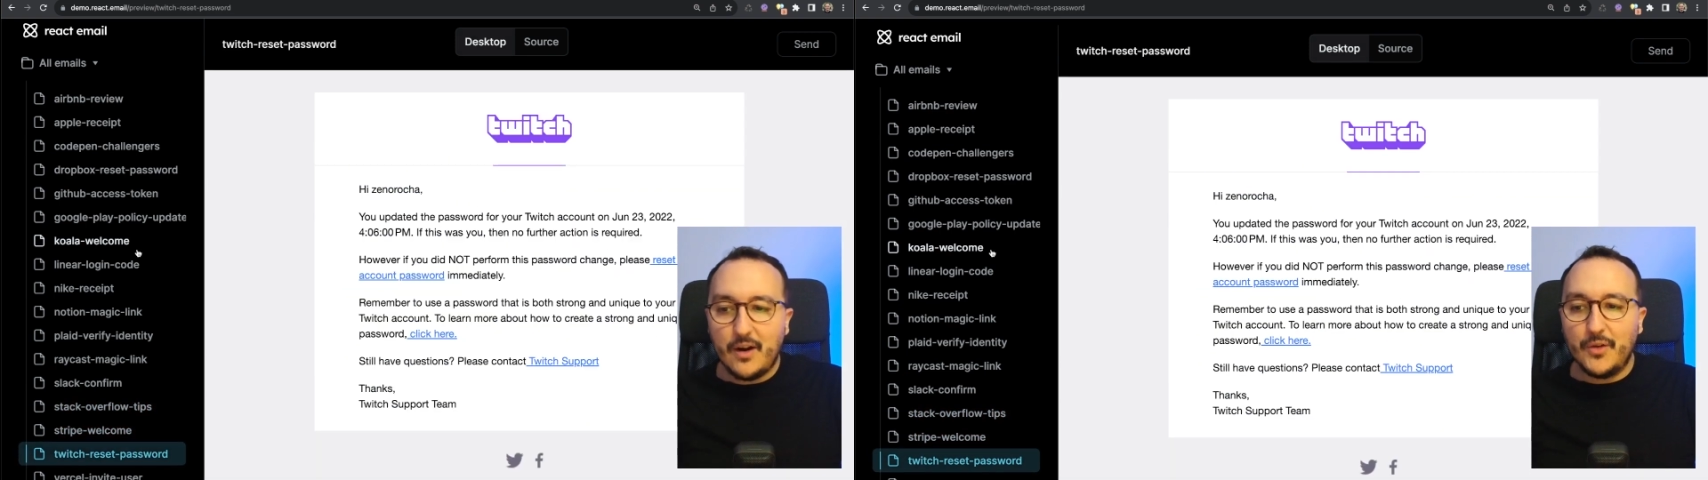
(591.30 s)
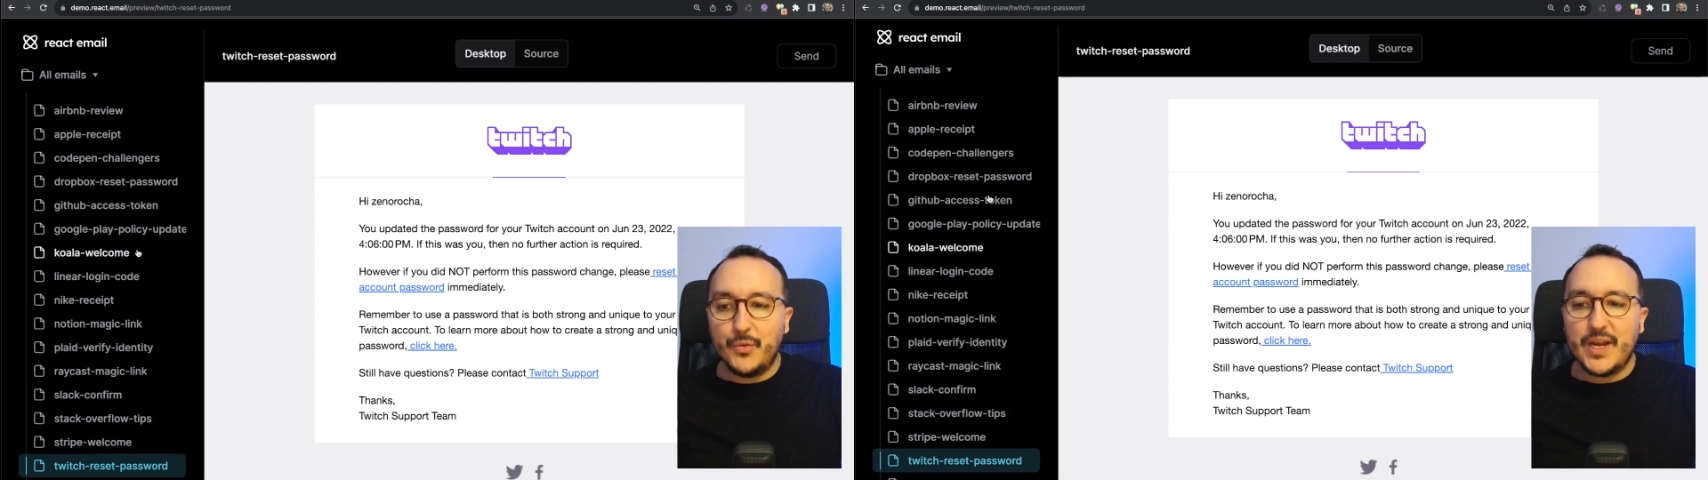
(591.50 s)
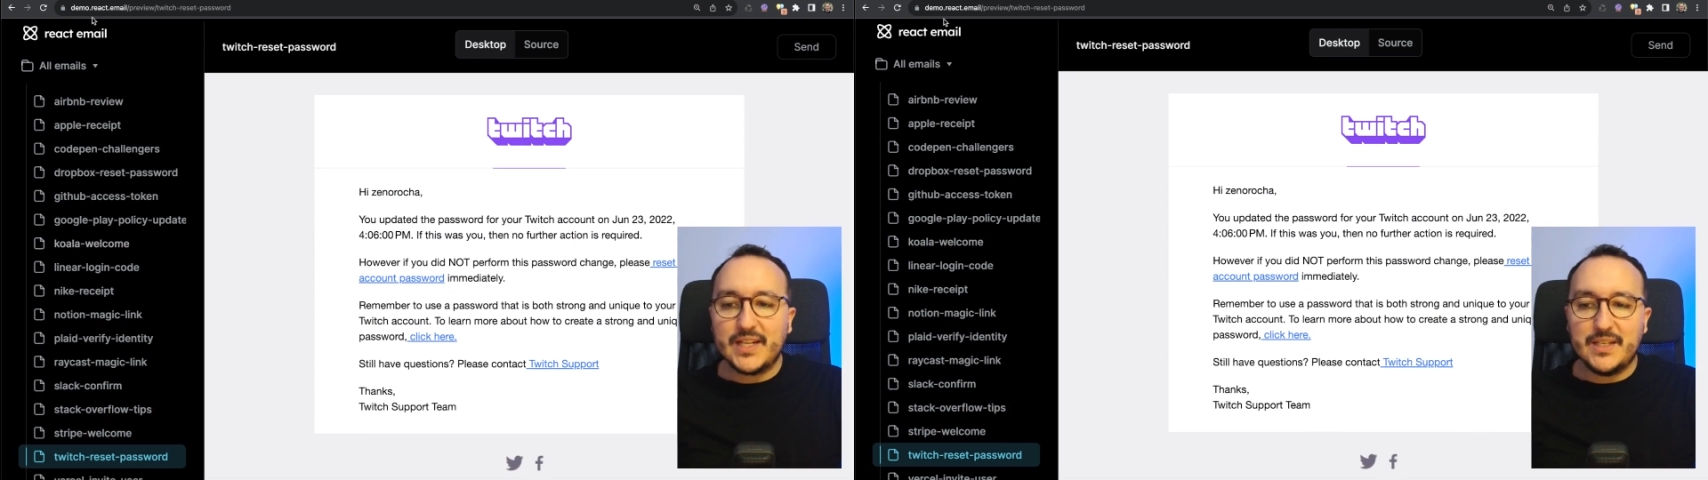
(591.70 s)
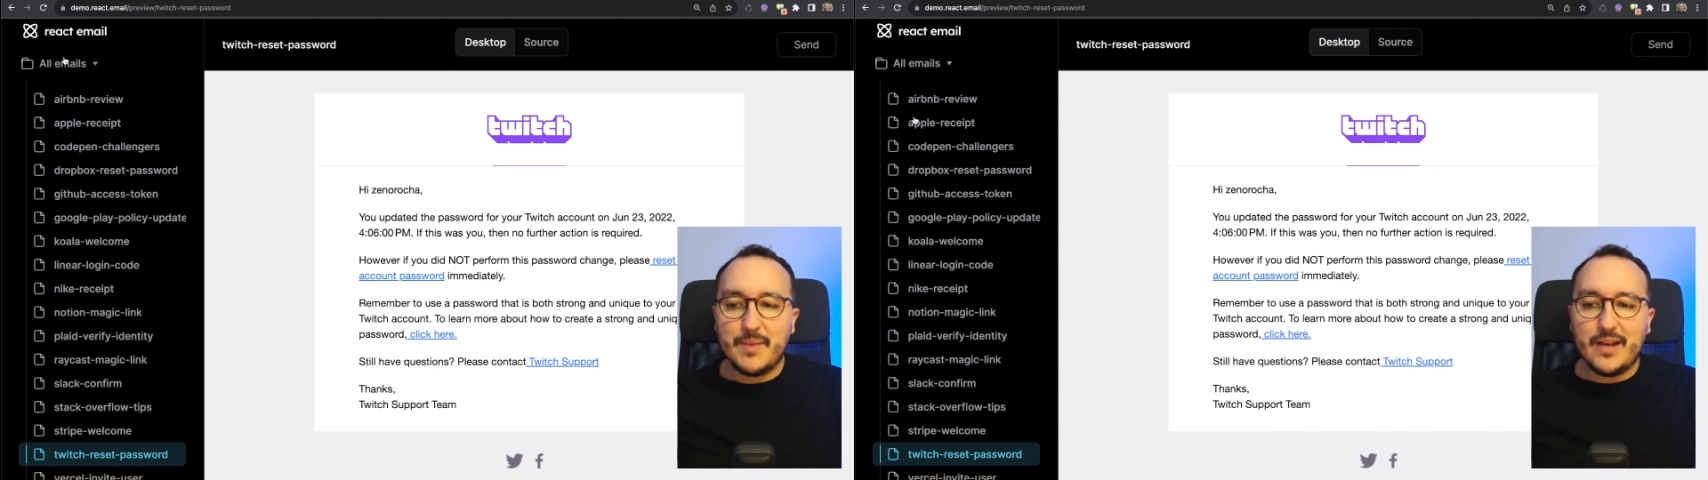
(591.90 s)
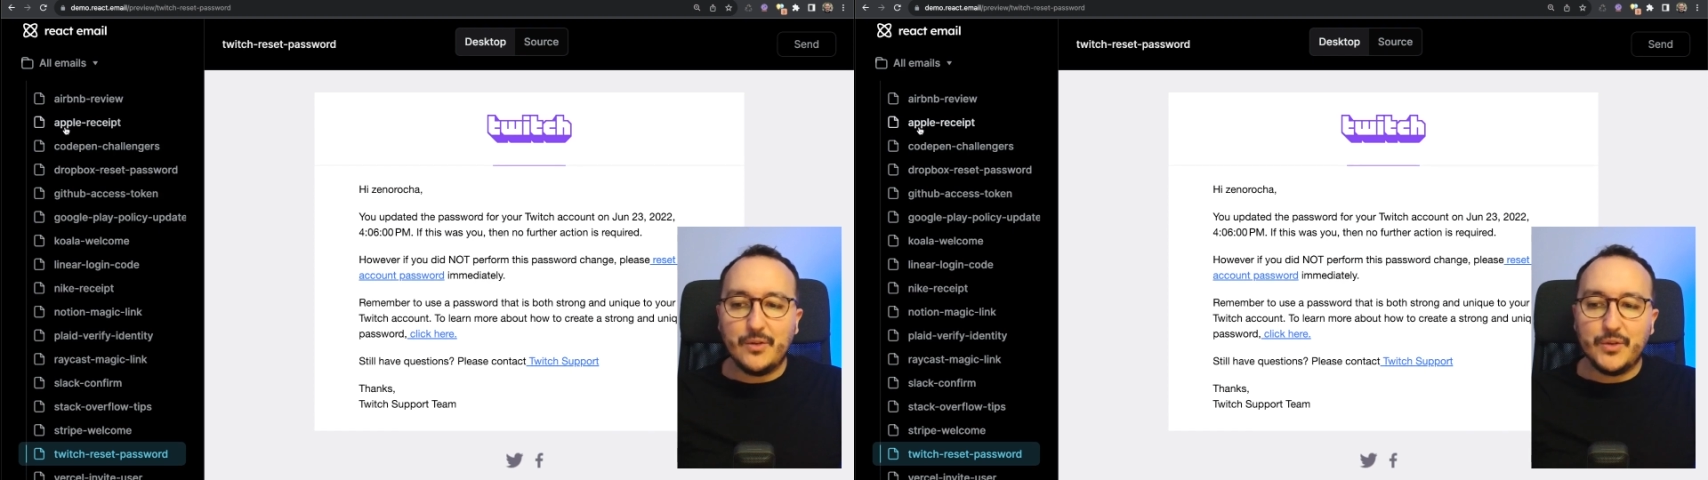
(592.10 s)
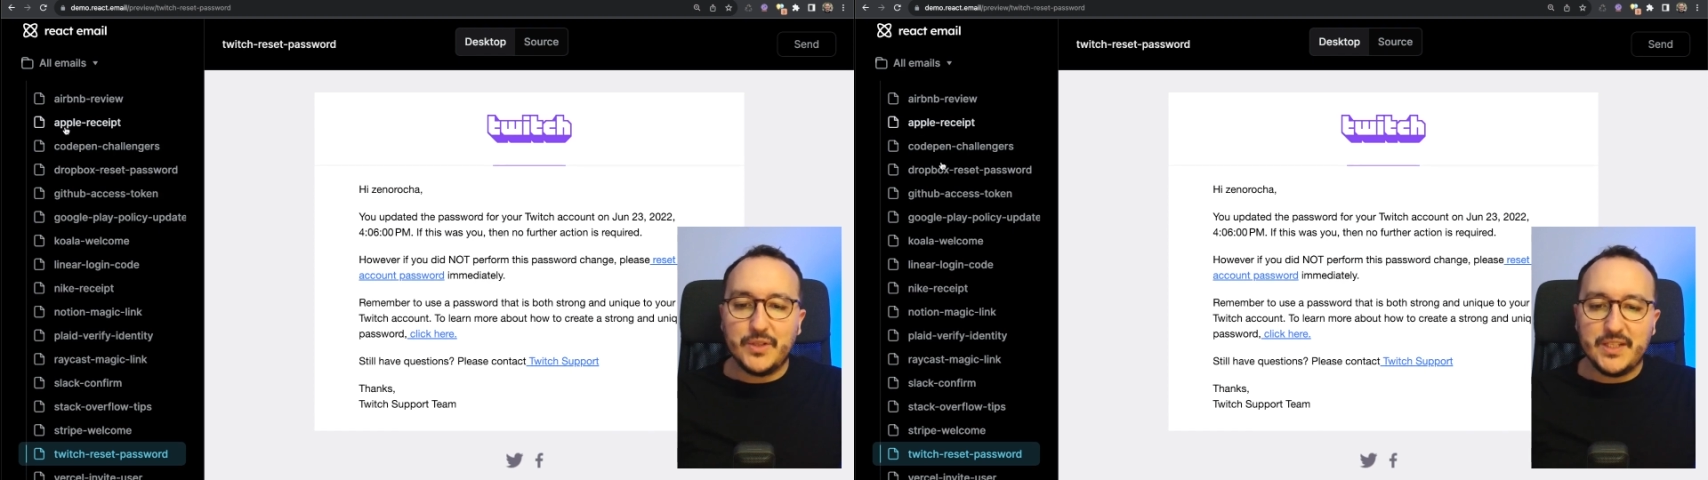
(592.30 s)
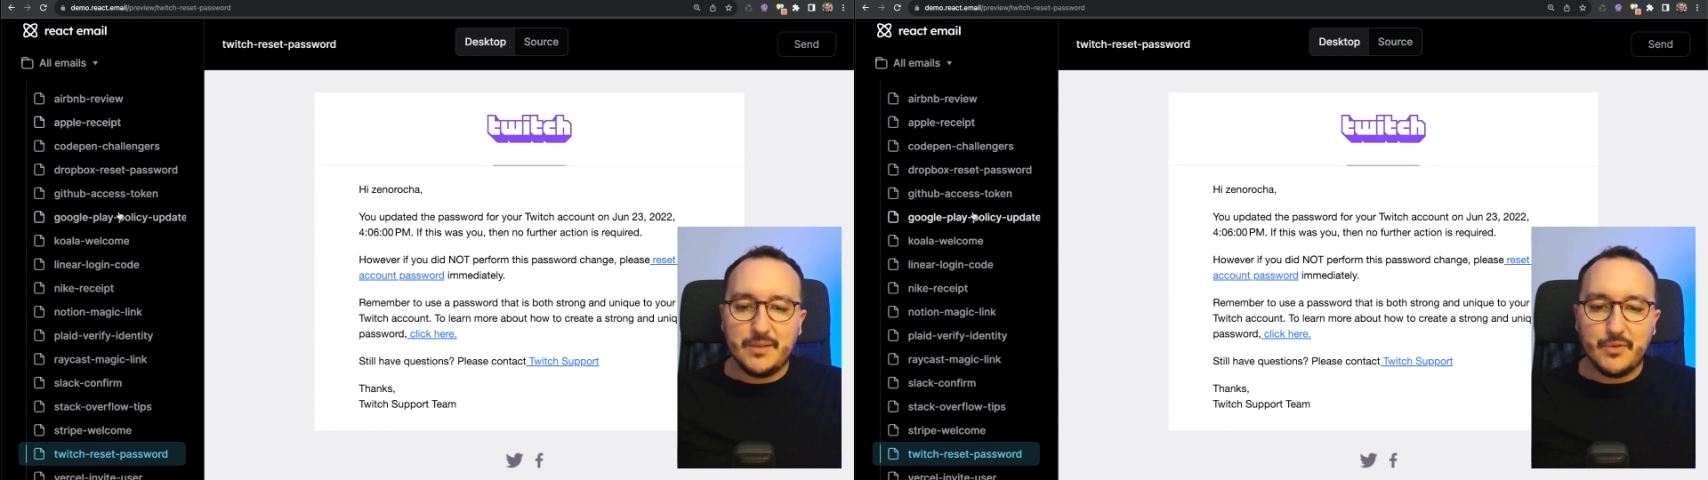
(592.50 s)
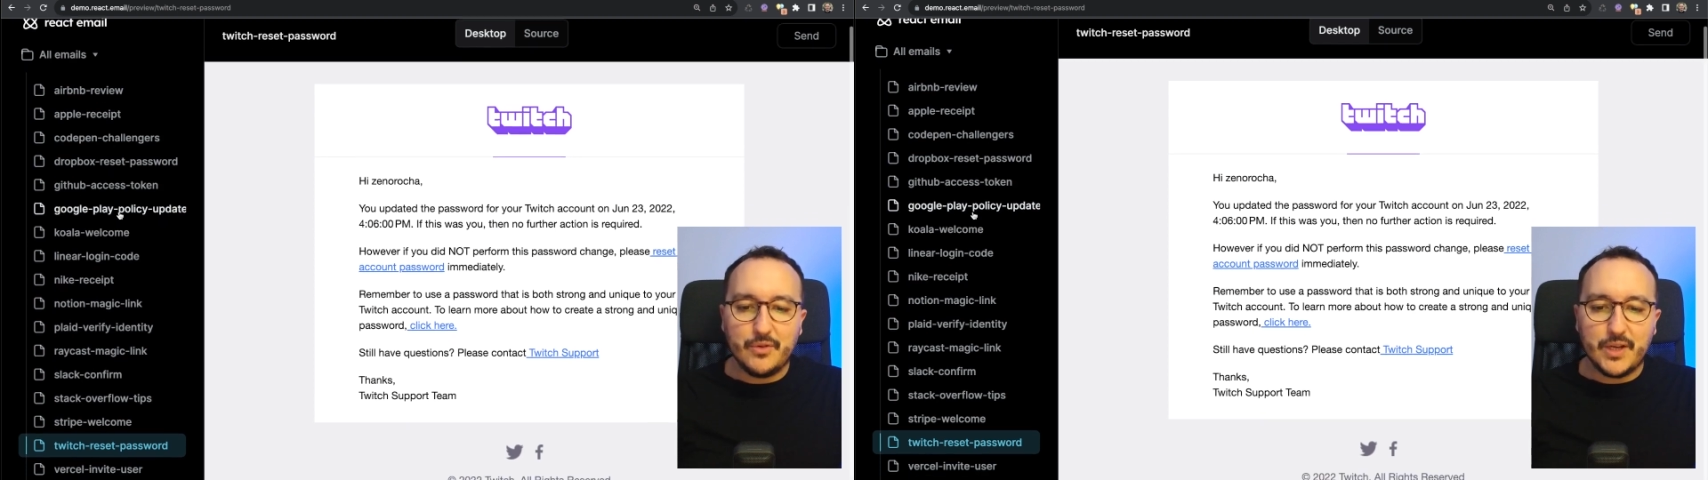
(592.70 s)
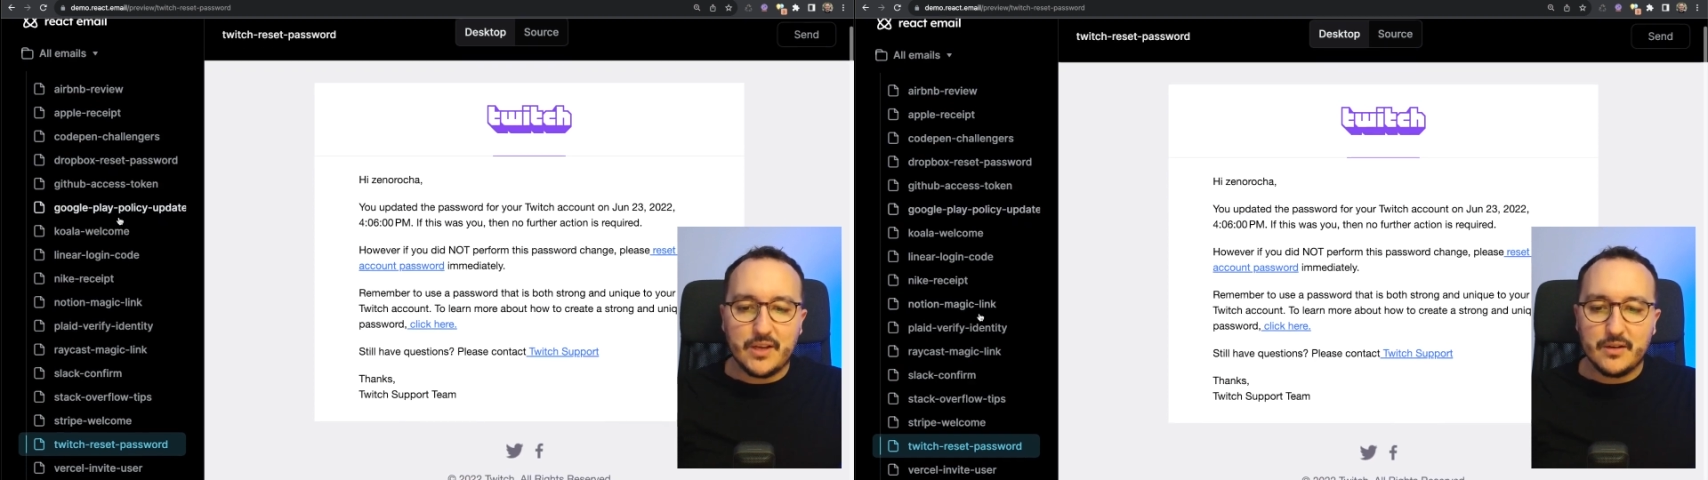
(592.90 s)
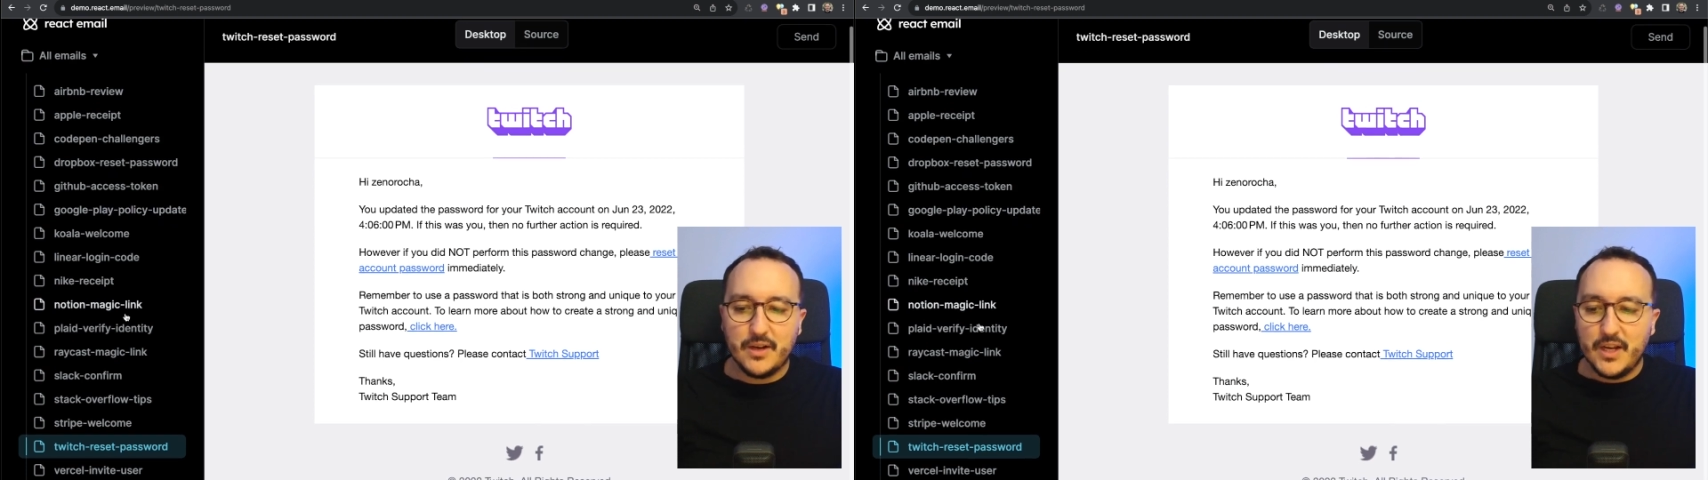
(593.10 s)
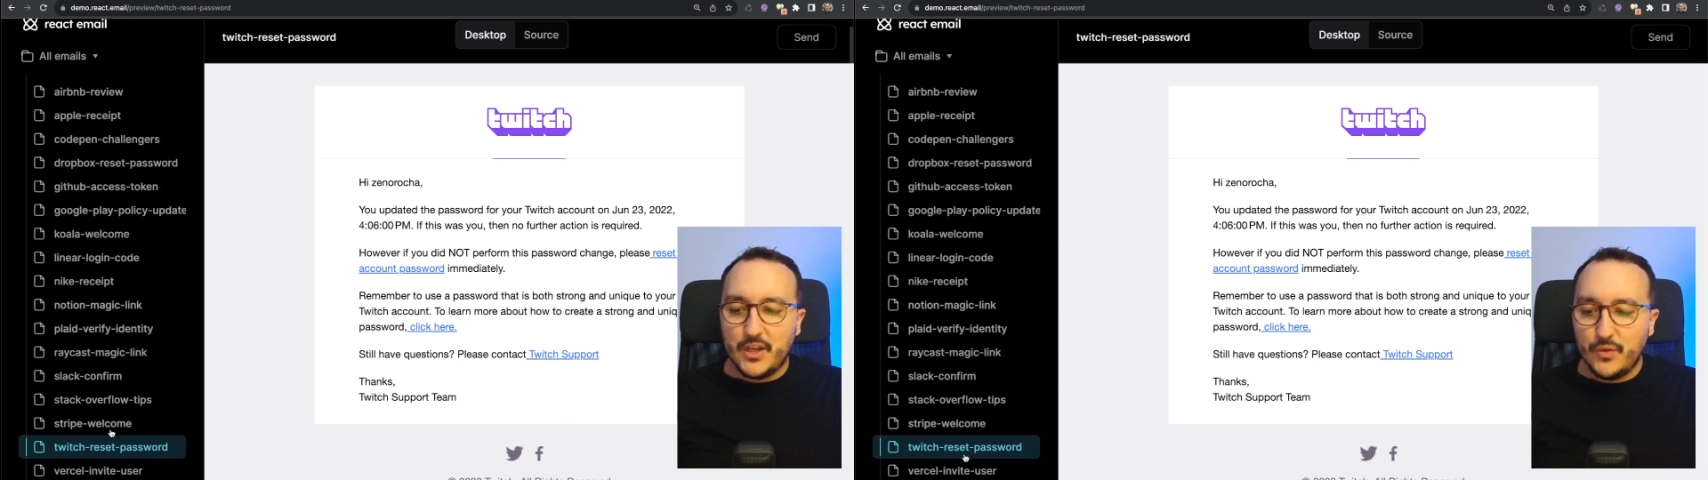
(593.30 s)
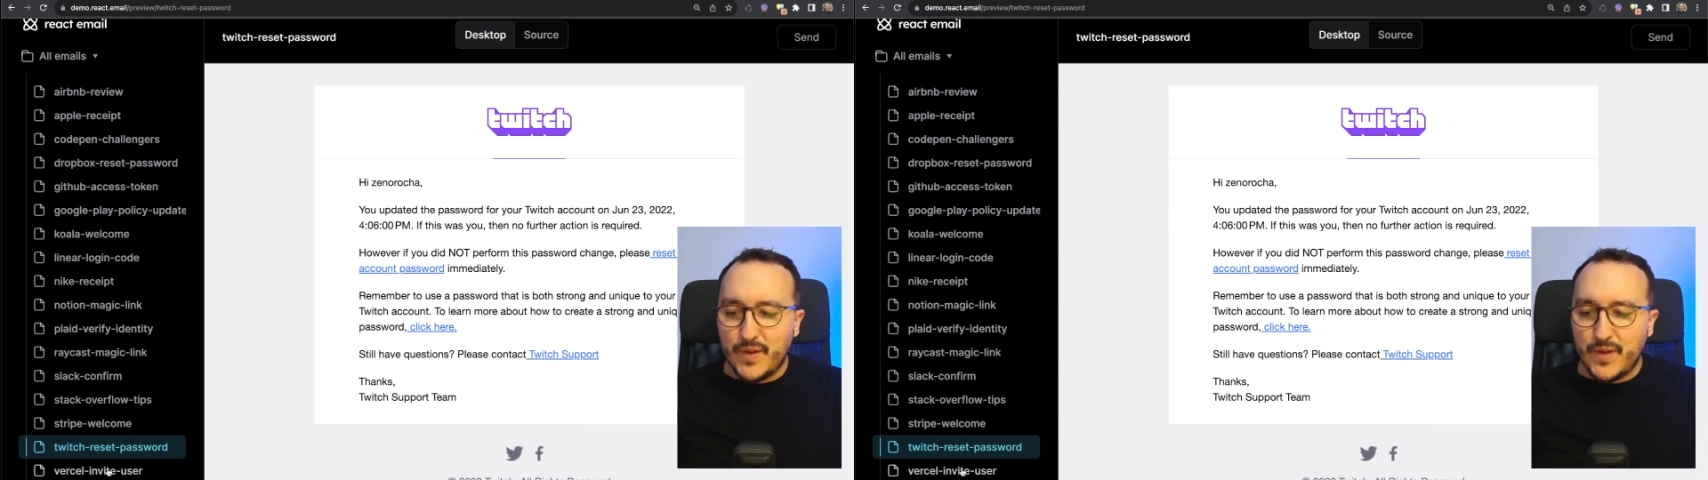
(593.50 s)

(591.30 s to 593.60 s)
on React Email, on the demo here, you've